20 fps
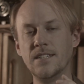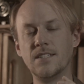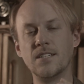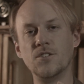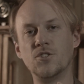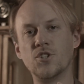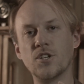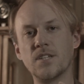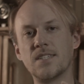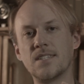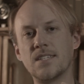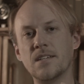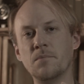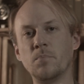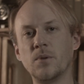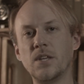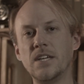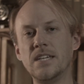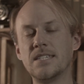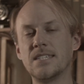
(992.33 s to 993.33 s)
to just
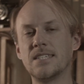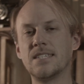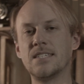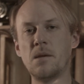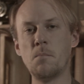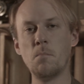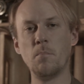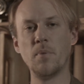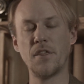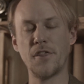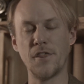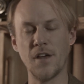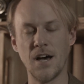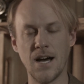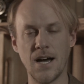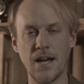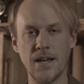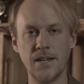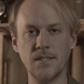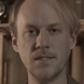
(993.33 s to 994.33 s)
simply
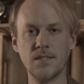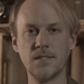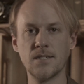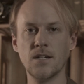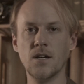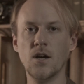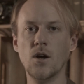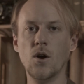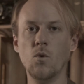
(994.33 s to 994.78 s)
sympathize